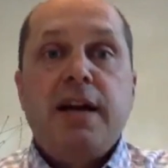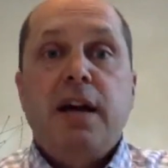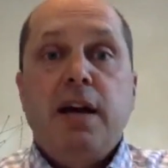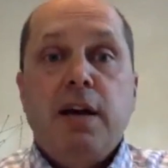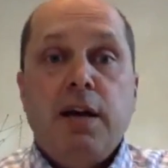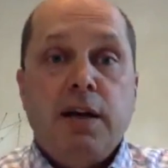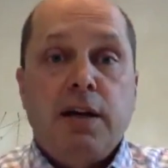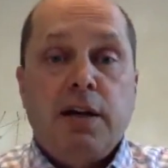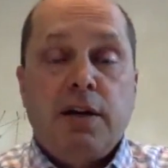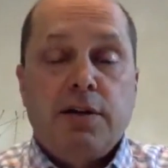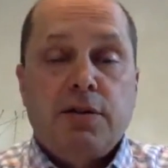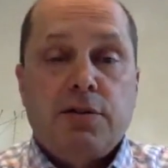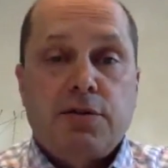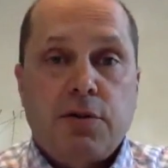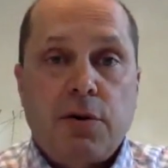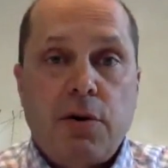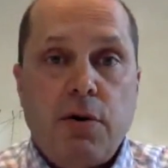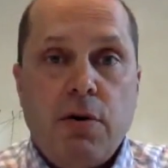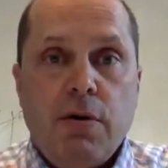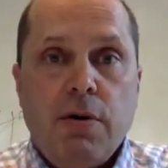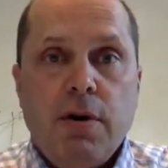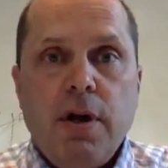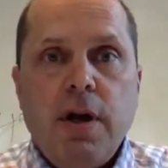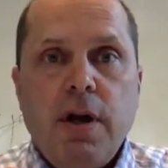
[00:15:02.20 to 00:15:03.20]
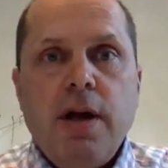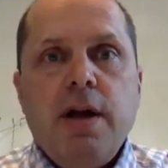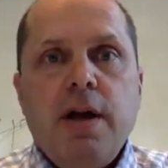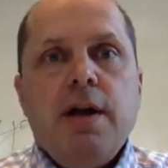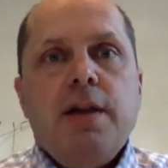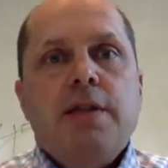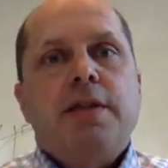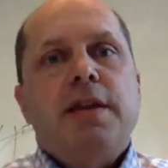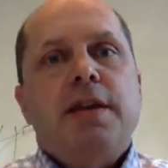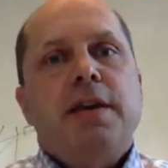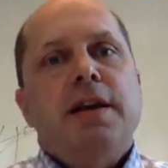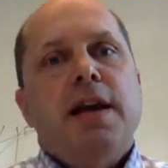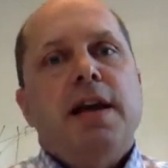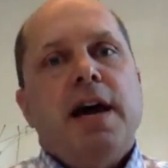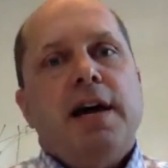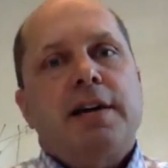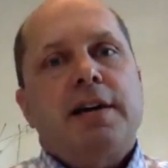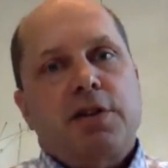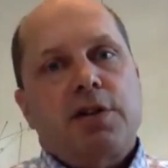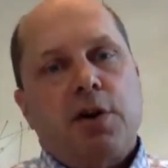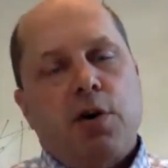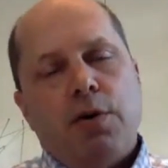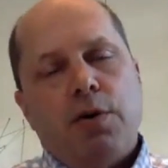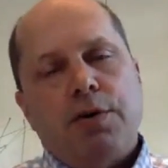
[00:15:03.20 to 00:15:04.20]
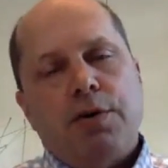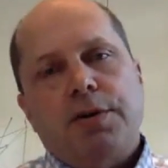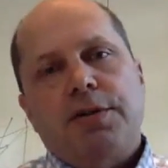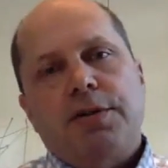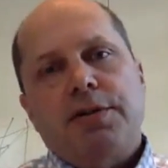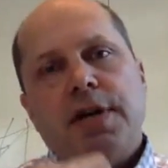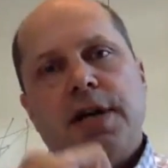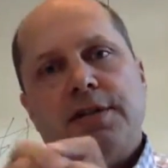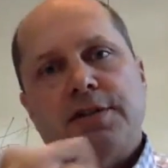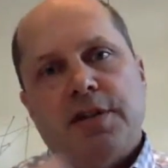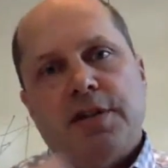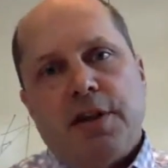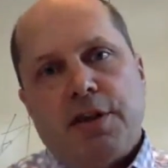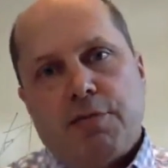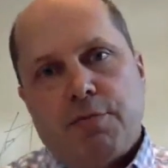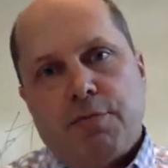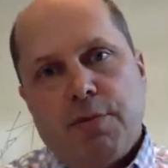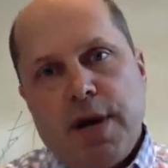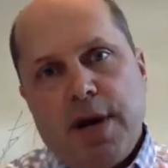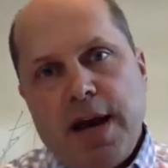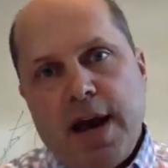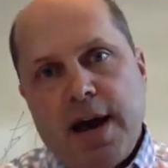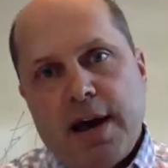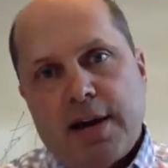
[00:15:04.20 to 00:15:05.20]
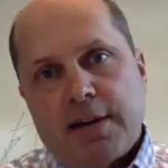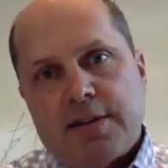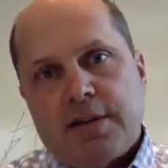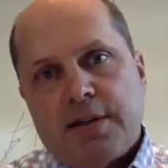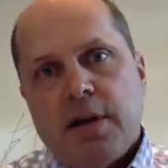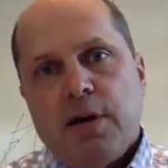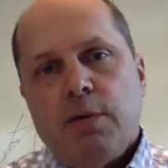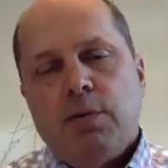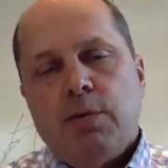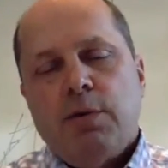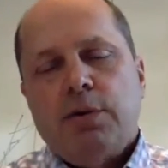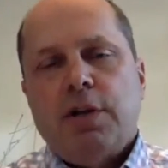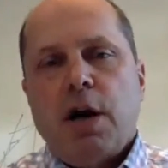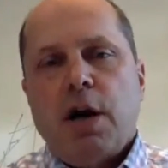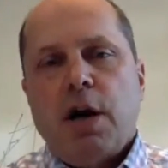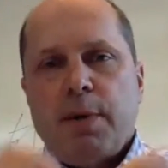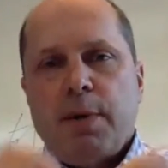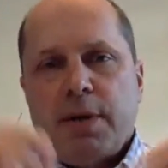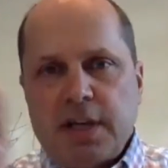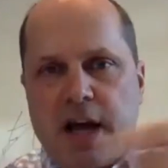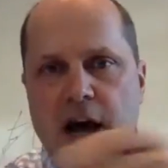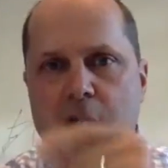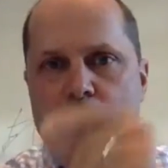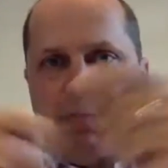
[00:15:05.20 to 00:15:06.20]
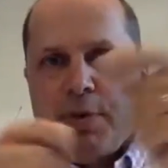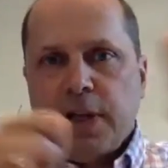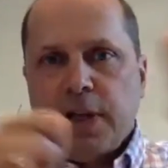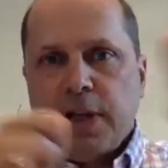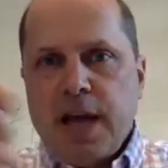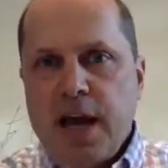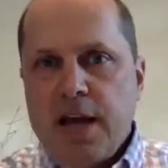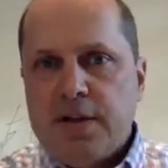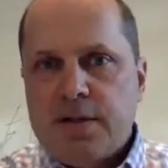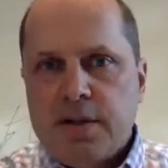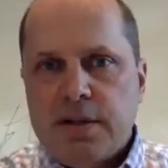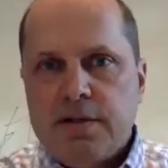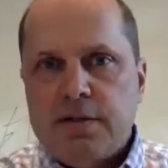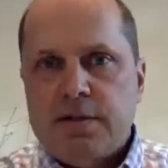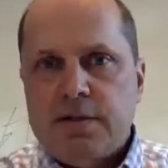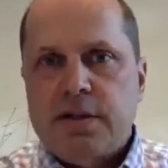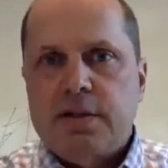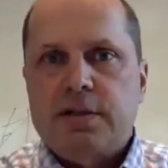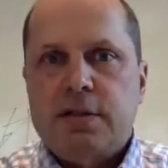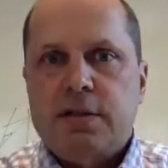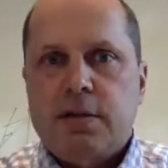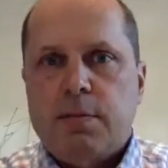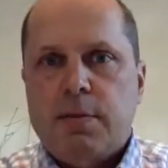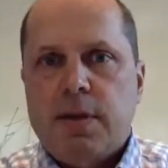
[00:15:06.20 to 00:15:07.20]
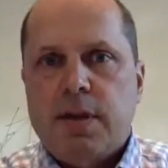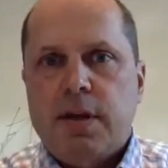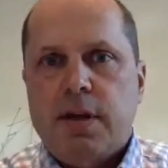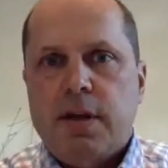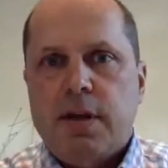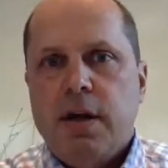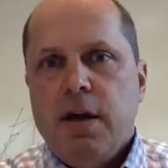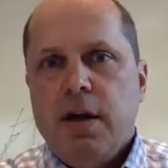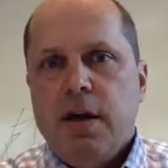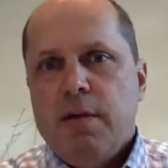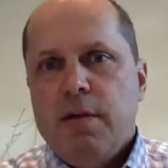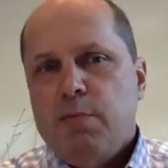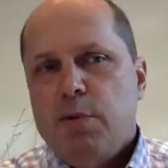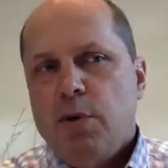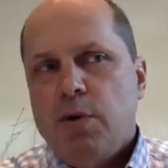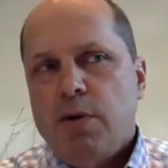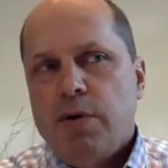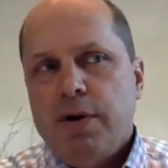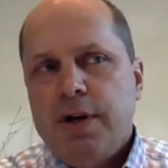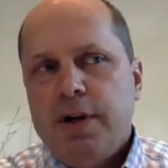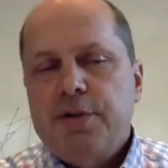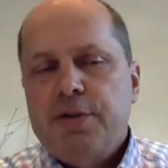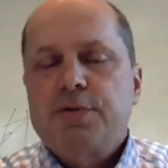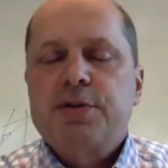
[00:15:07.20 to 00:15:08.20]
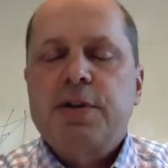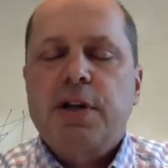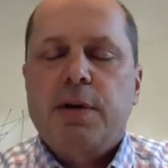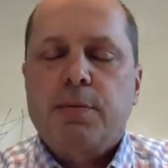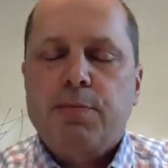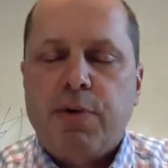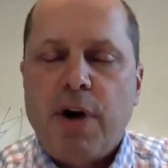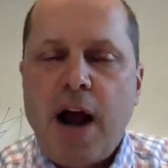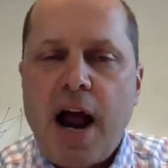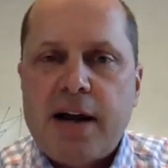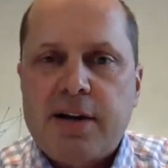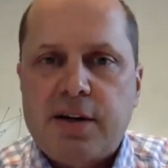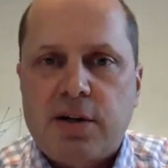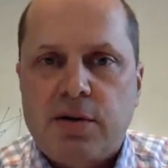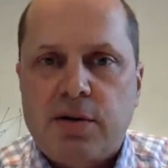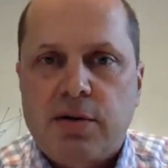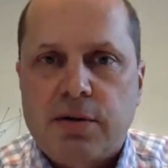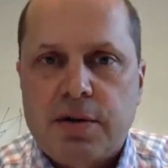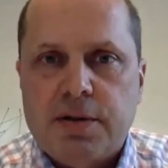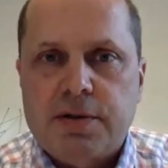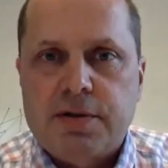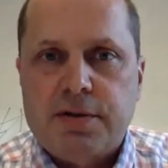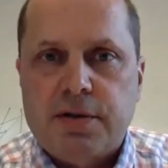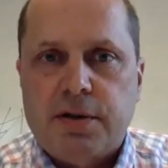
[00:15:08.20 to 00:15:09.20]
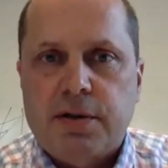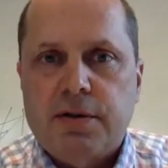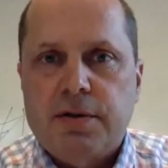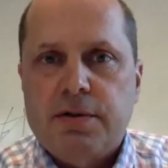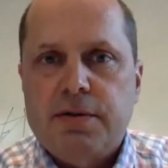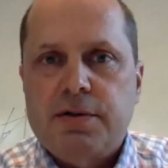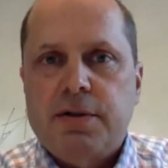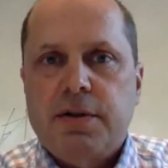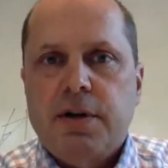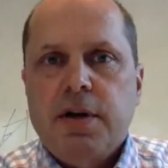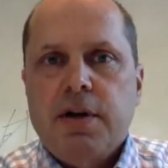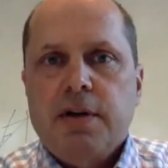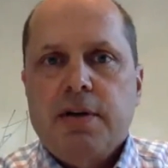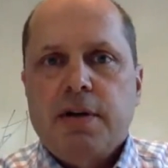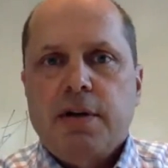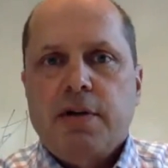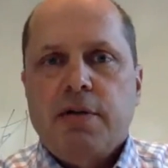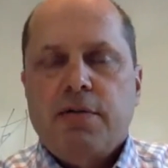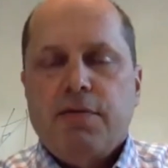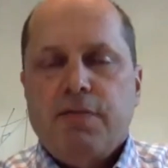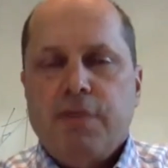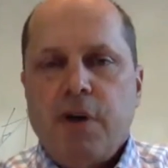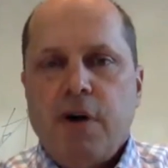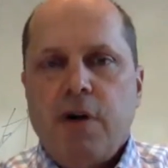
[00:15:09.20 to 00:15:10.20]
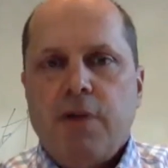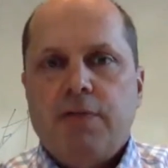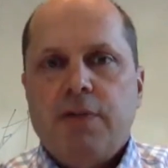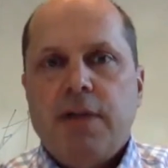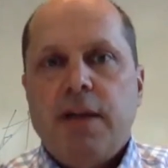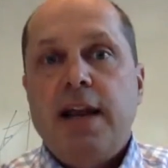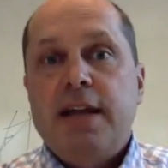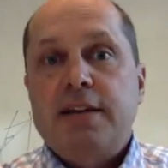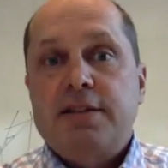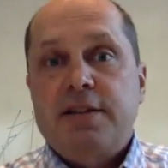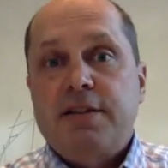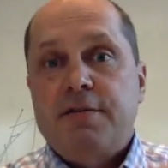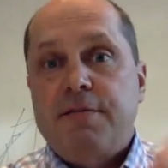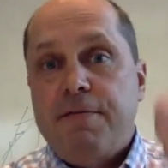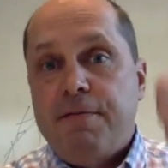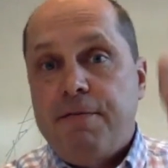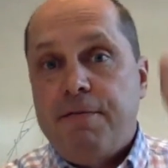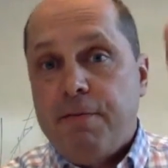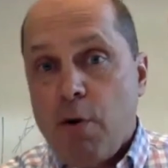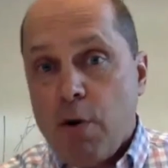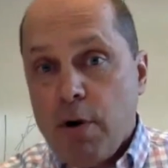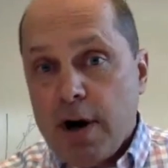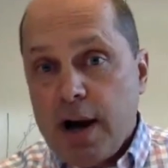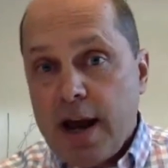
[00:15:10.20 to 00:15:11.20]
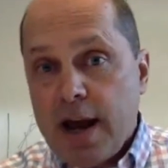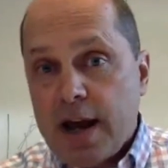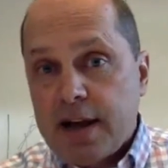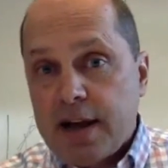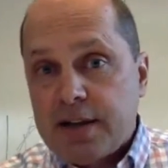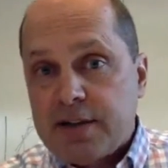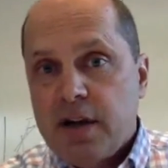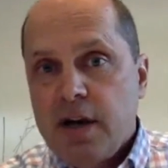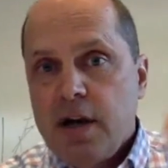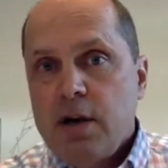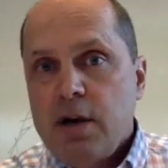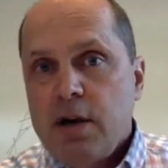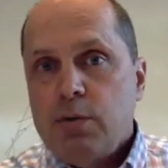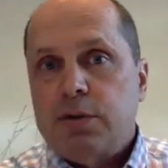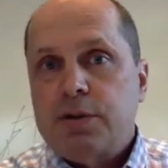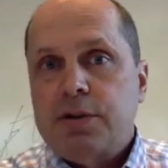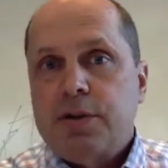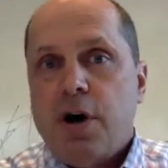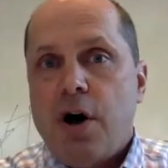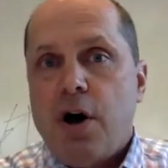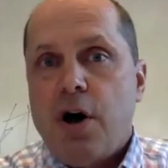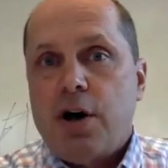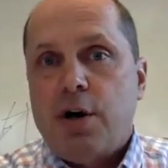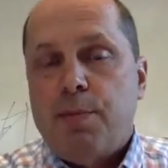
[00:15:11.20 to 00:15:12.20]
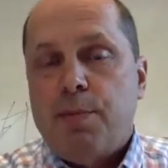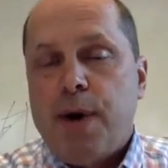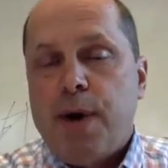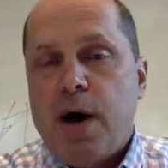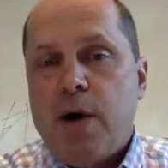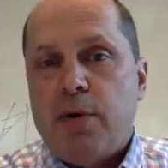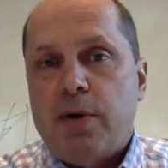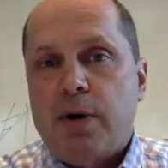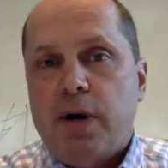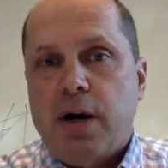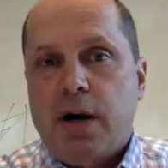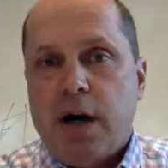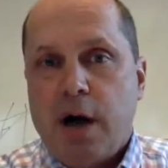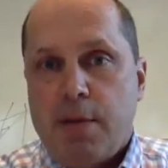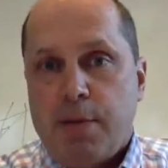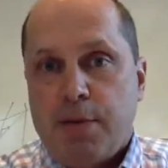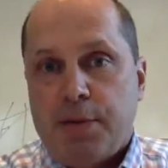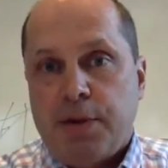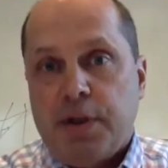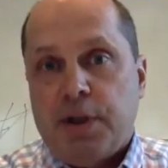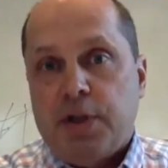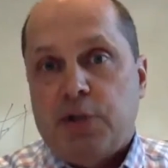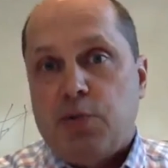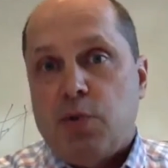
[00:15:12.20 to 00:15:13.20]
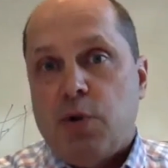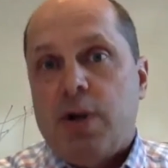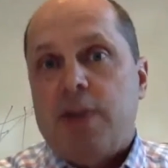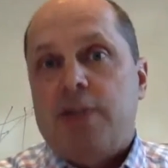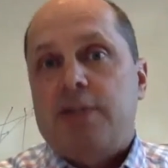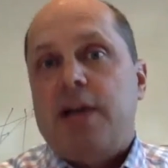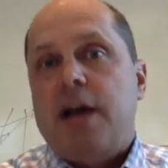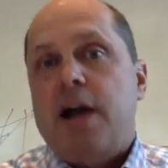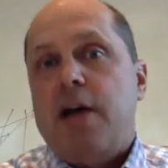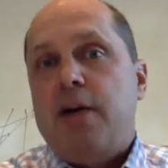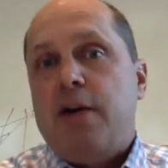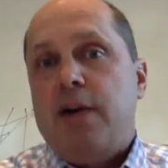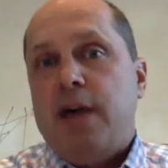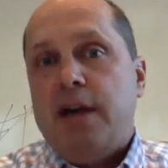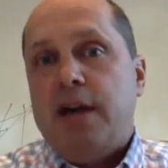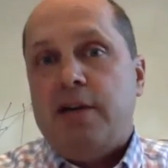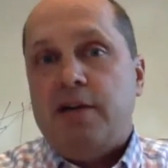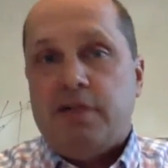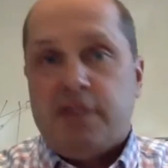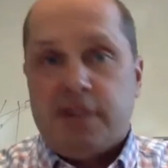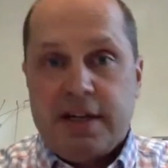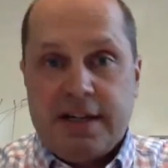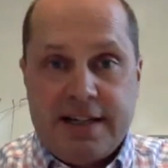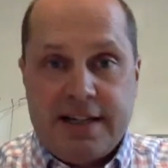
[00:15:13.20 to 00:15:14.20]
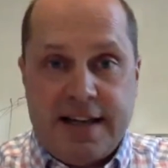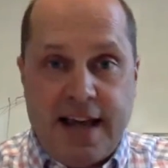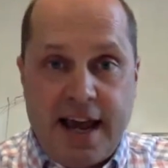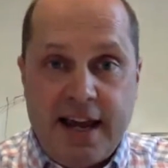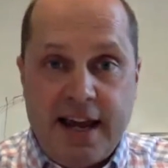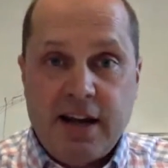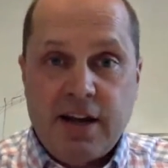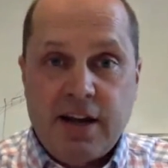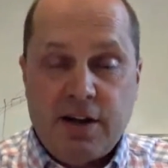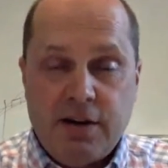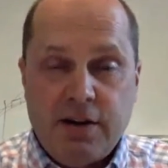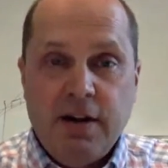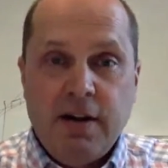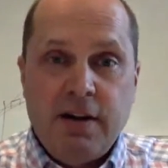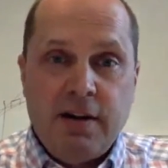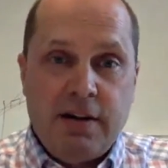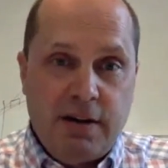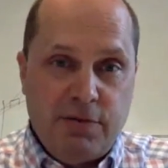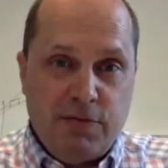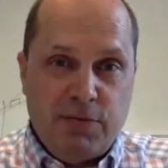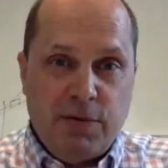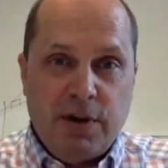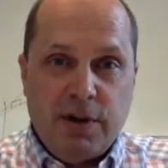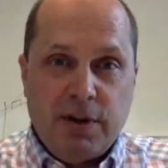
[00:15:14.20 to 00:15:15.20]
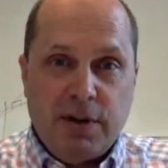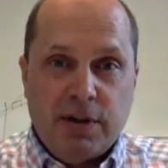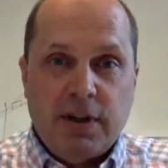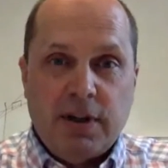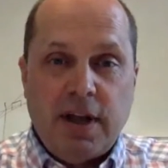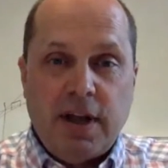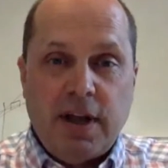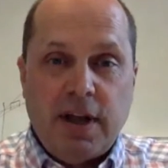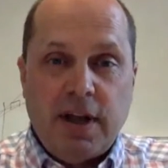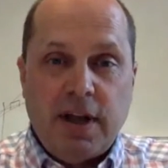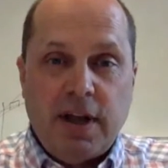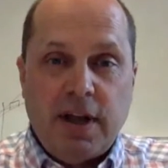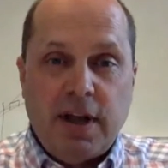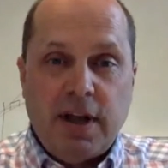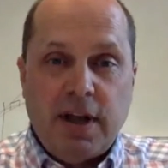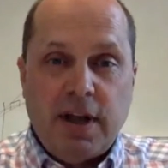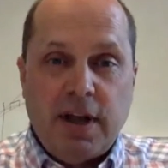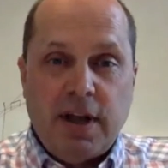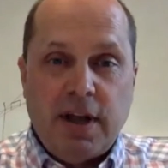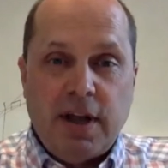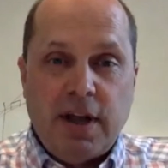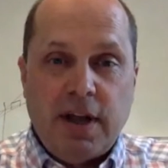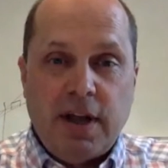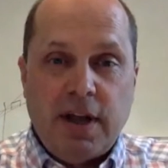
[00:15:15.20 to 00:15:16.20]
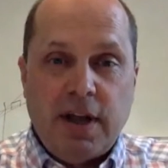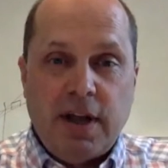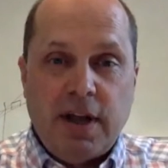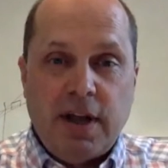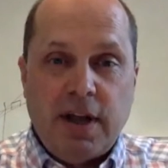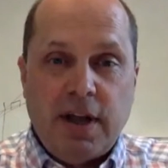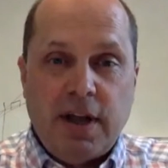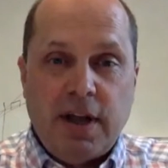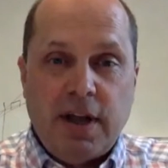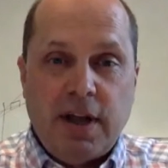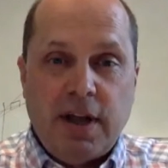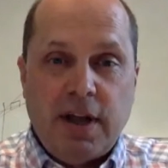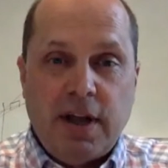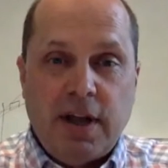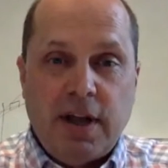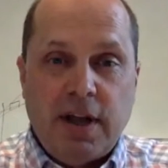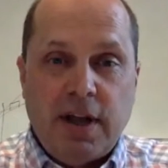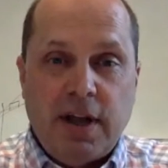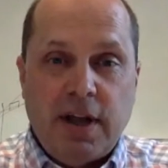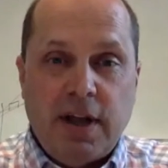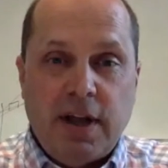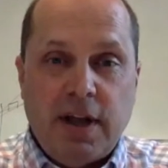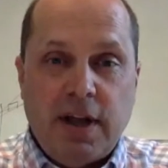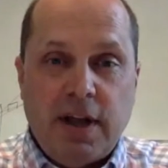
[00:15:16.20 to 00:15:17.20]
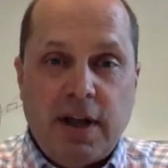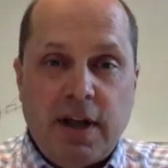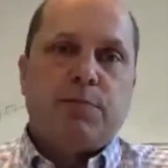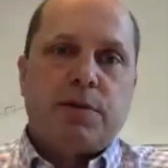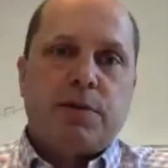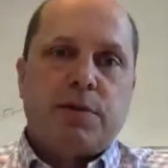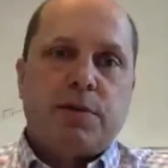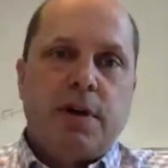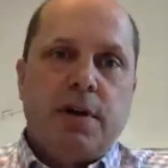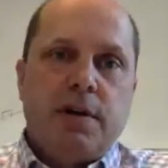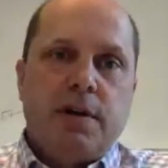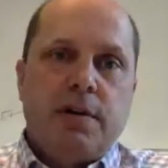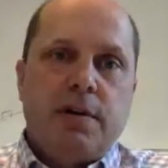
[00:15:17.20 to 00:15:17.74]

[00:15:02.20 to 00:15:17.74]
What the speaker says: and in control. The next course is SC2x. We'll talk about the complications and some of the more interesting practical concerns that are involved. And SC4x will talk about a couple things. One is, how do you handle the data in real life, and how do the different systems